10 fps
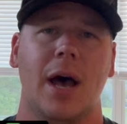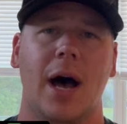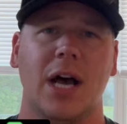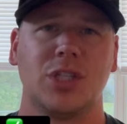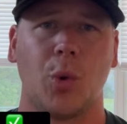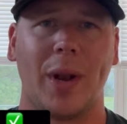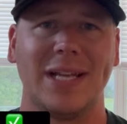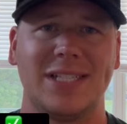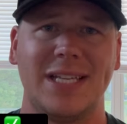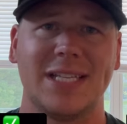Uh, so when I
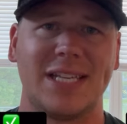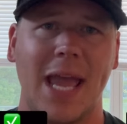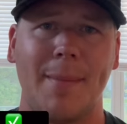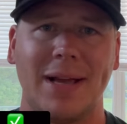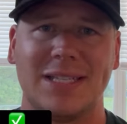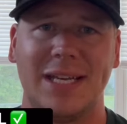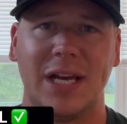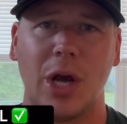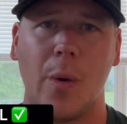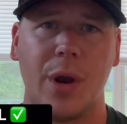see this game, I see
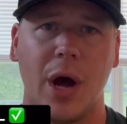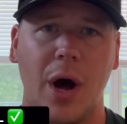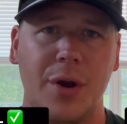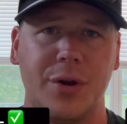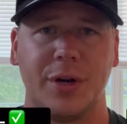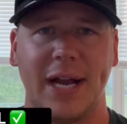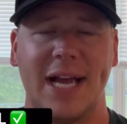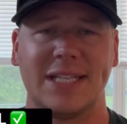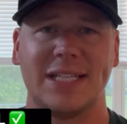it going under, guys.